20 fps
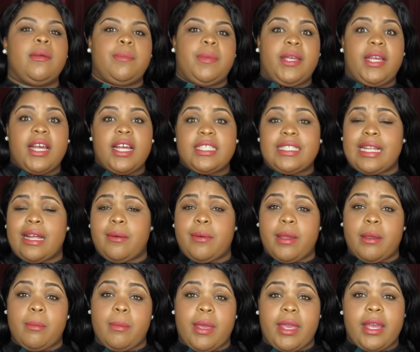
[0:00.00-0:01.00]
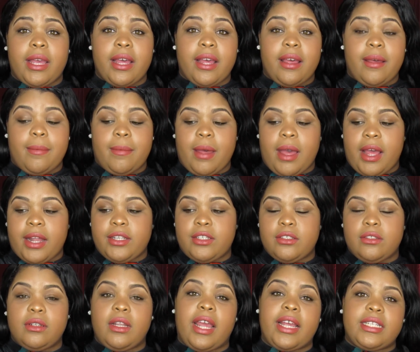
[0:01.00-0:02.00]
Because I wear makeup, I
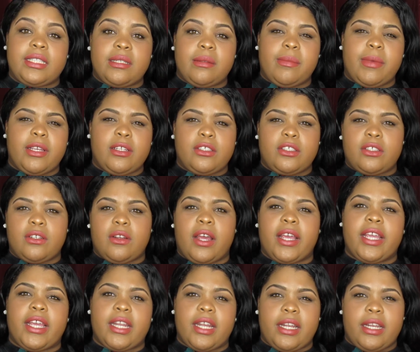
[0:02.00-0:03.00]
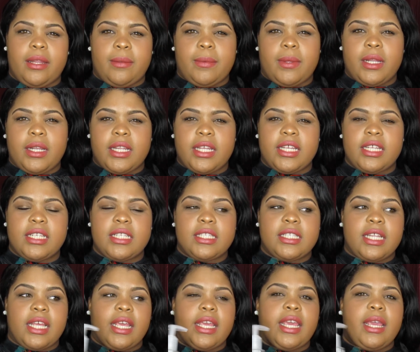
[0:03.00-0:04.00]
do like to make sure I get a deep
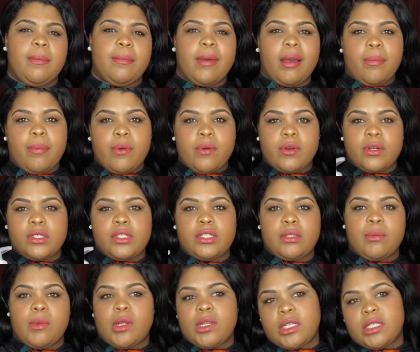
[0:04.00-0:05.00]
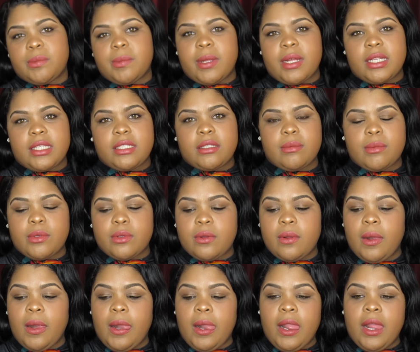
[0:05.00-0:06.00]
cleanse and keep my pores small as
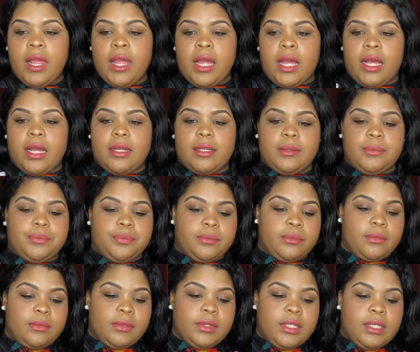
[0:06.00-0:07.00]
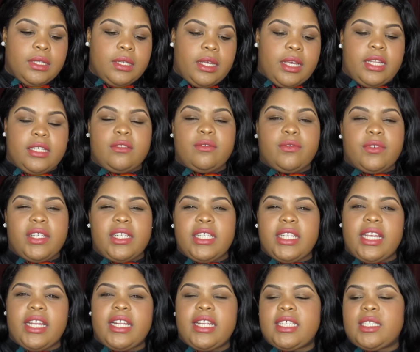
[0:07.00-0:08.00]
possible. It's
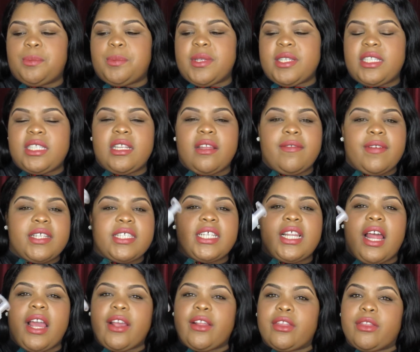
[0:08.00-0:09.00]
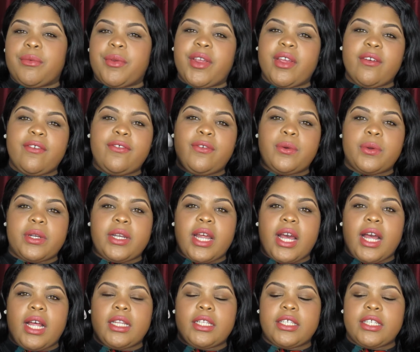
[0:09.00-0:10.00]
really inexpensive. It's like $3 or
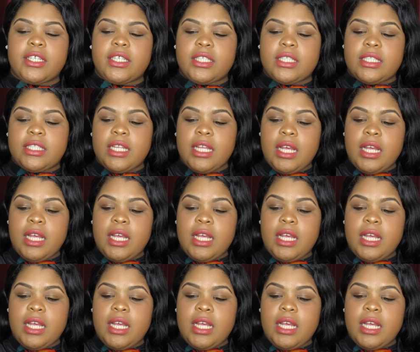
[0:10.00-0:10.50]
$4.